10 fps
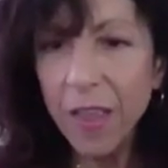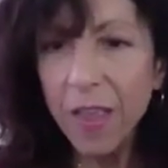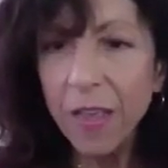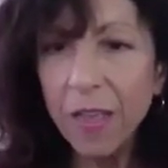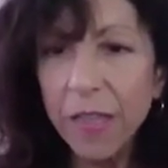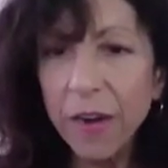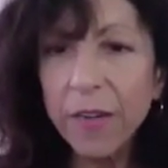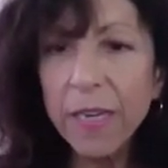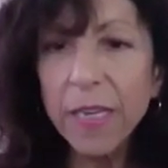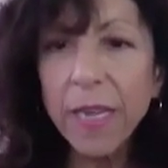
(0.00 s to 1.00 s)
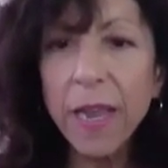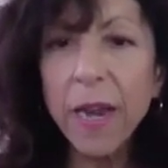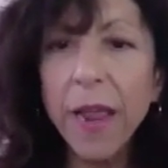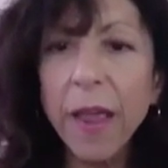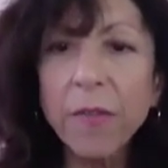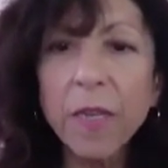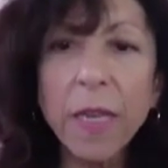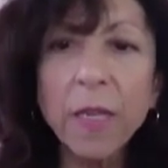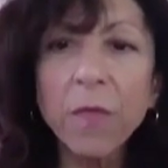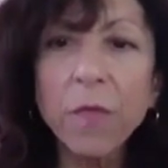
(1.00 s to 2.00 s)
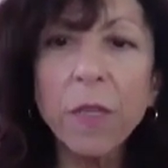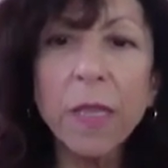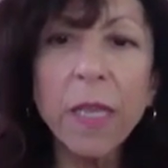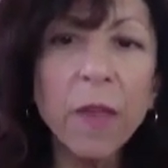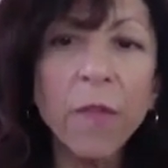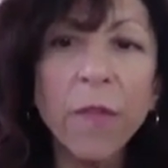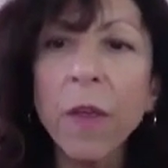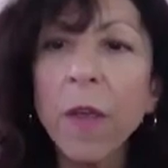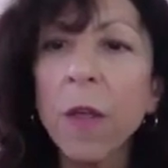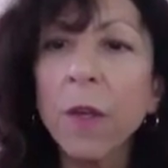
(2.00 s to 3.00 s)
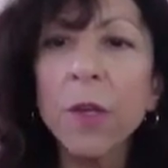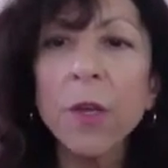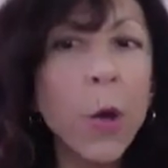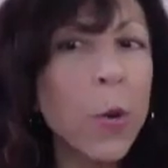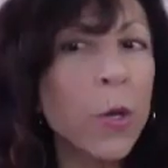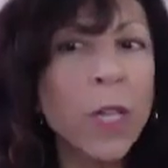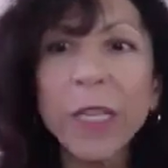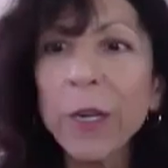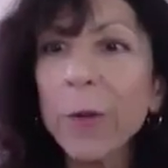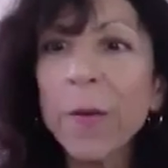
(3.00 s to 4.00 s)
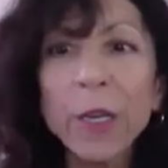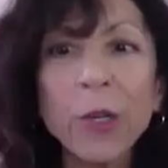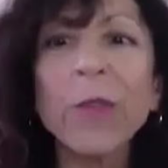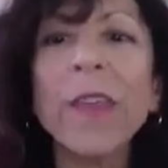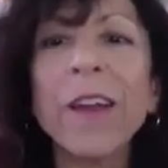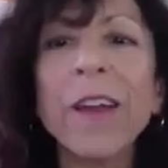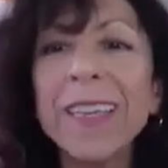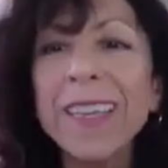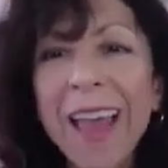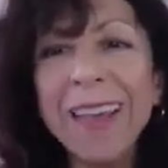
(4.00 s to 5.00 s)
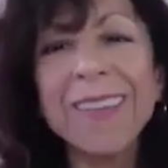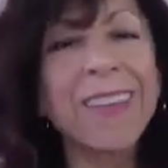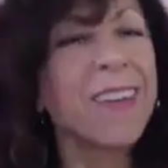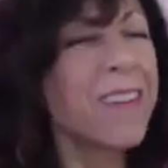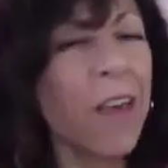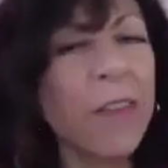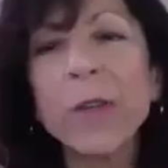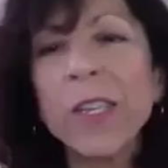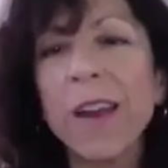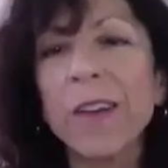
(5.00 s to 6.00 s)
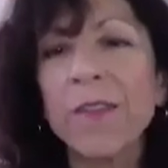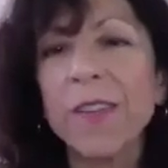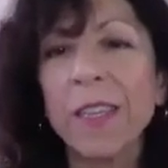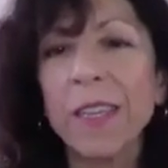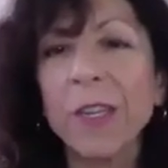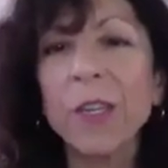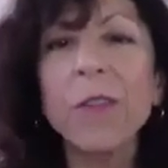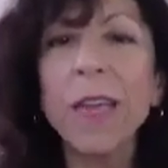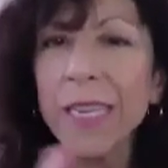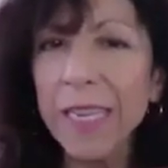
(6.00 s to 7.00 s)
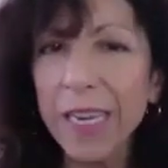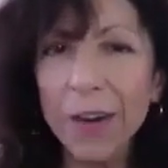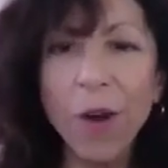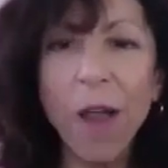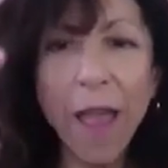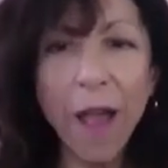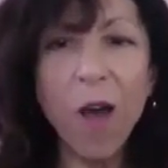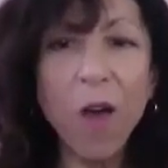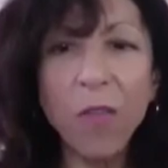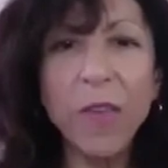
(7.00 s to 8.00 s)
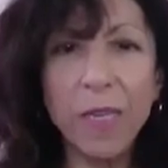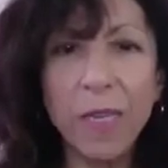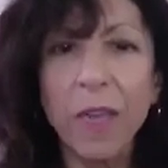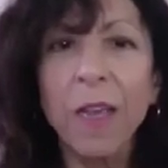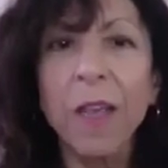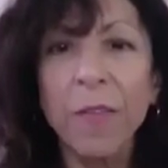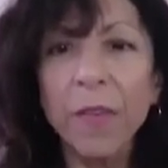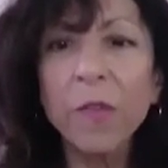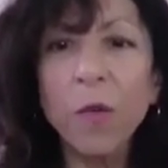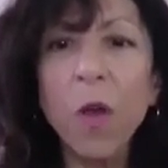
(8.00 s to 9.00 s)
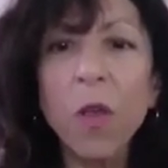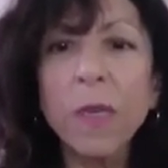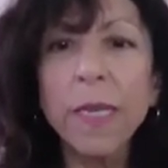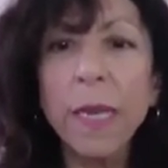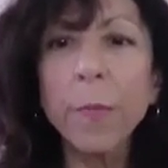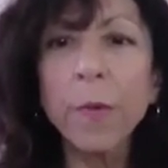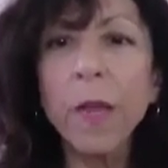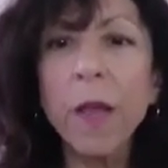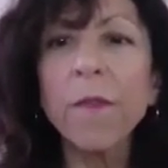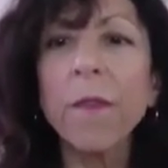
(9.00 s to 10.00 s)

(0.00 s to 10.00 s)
Clarity said, I have a sense of relief, no clear picture there. Yes, another sign of healing. Do you guys hear all these? These are all examples of